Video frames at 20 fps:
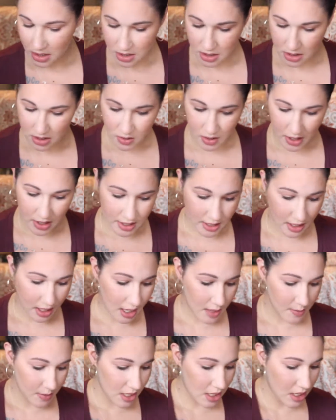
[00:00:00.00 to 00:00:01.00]
So I think
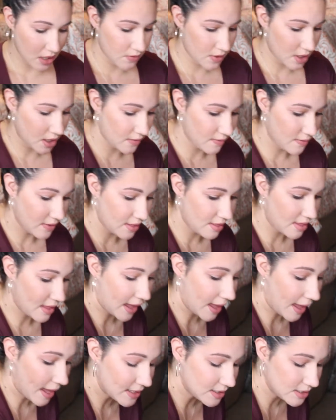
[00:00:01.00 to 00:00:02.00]
I'm getting rid of
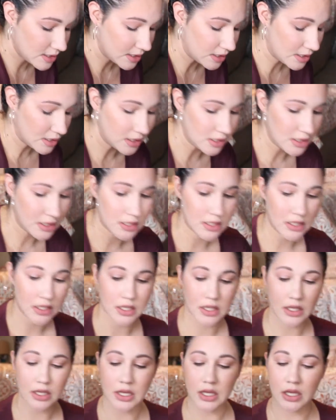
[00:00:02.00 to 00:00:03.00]
that.
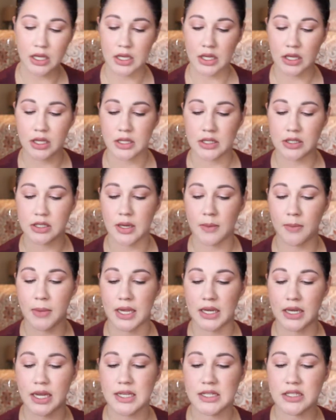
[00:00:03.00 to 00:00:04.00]
And
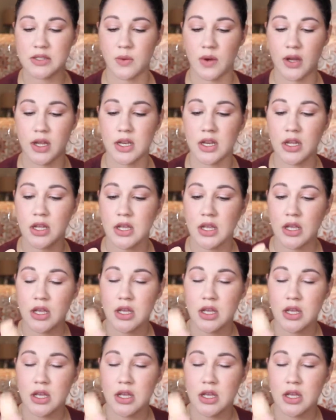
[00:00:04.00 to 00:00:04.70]
my next one